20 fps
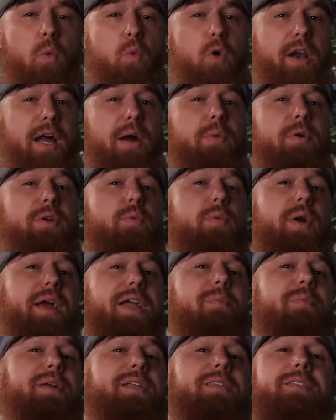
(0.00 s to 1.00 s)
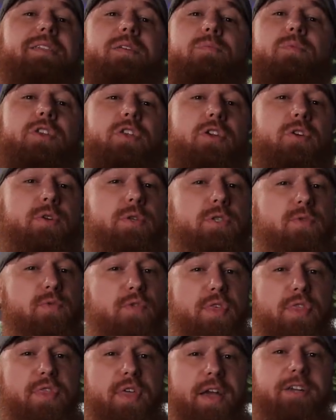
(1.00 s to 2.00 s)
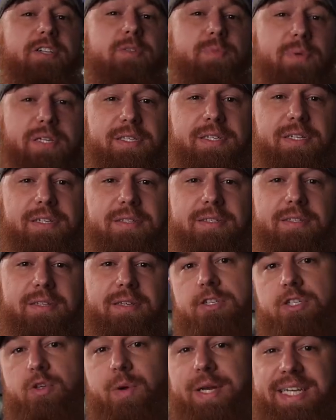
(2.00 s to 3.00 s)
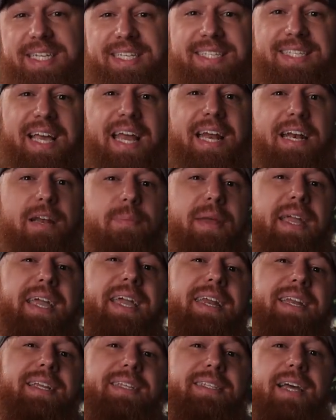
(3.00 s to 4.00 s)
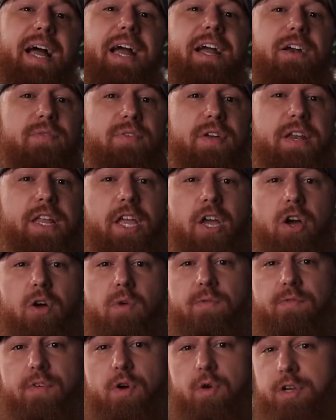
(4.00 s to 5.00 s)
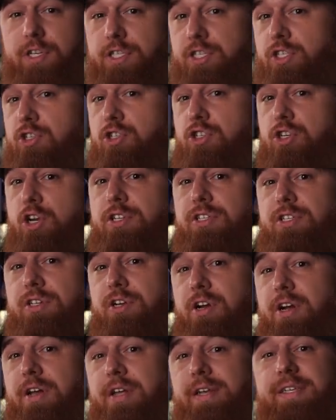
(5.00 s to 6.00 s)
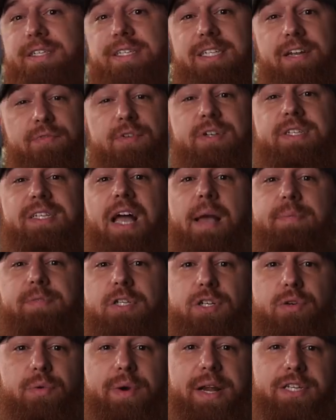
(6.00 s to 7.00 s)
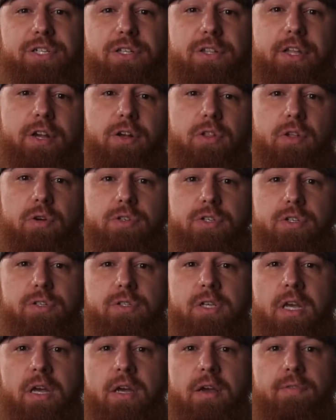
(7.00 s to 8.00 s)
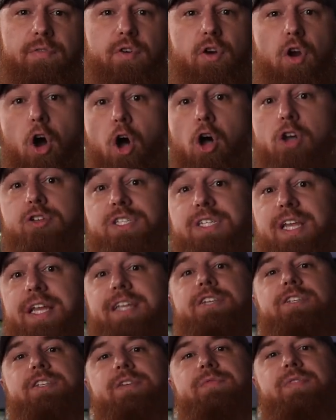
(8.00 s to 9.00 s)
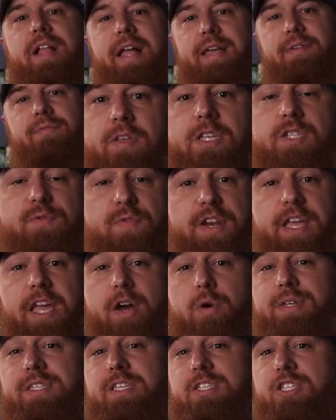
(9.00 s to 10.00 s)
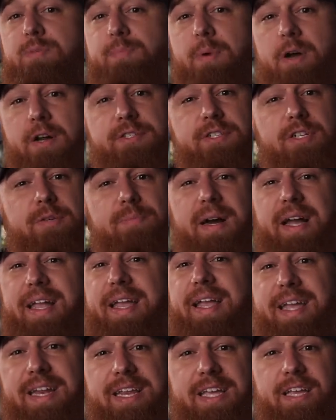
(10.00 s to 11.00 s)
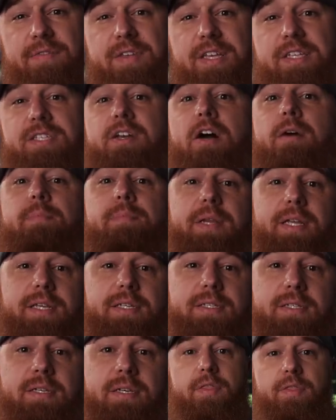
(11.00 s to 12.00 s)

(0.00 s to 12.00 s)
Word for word: what I would recommend someone use for their species. So I decided to make an entire video focused just on different types of tarantula enclosures for all stages of life. This video isn't sponsored by any of these companies.